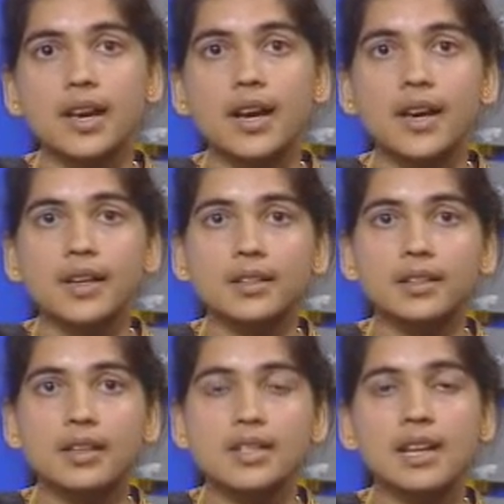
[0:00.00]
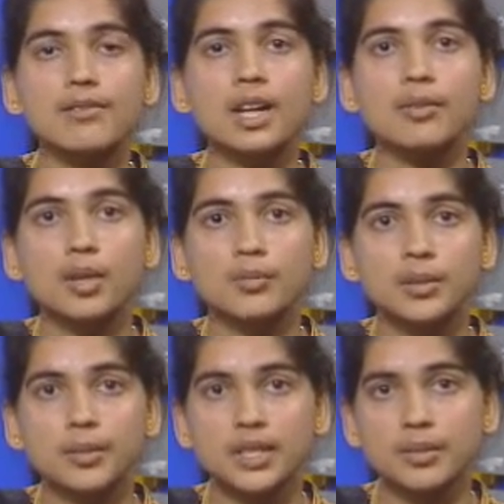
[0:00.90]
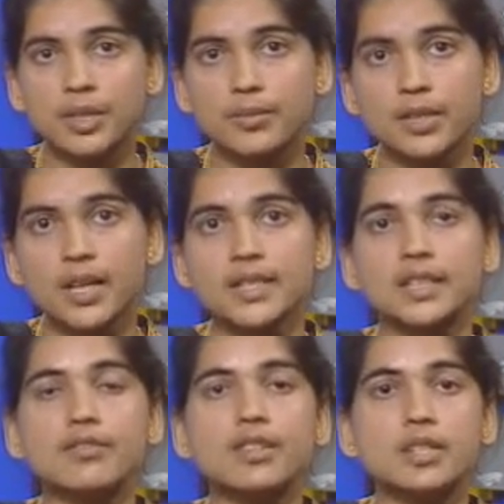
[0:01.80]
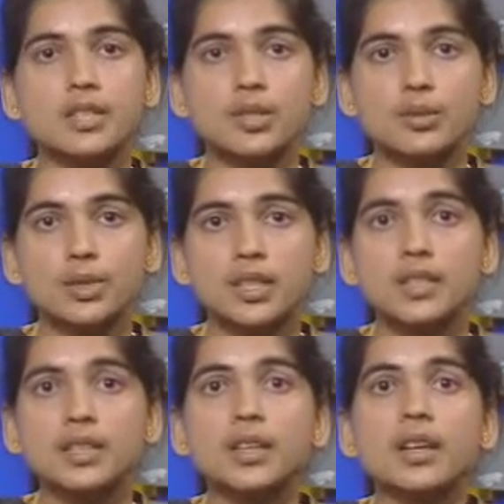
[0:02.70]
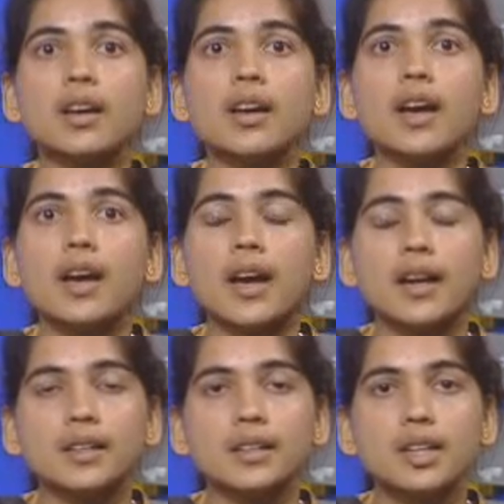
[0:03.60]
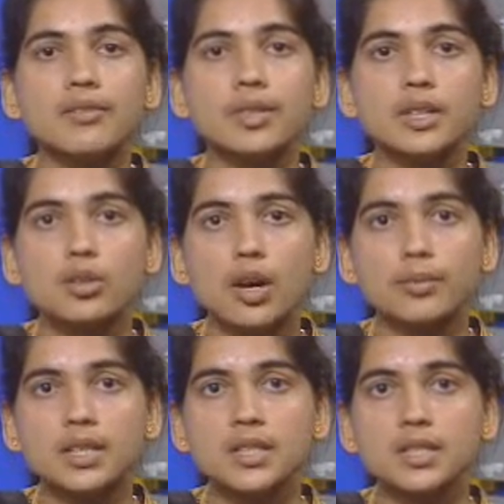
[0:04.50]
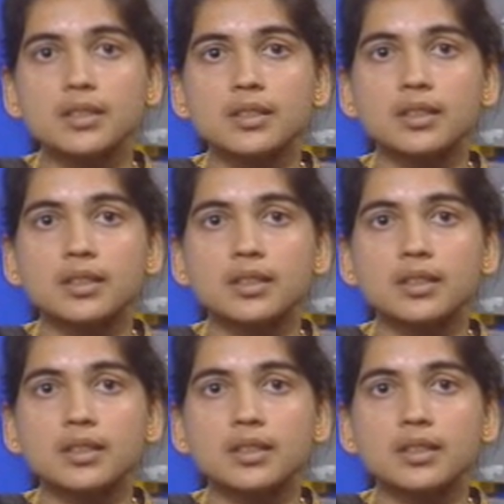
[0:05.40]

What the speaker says: and the shelf life of the meat and meat products in the freezer storage, and the effect of this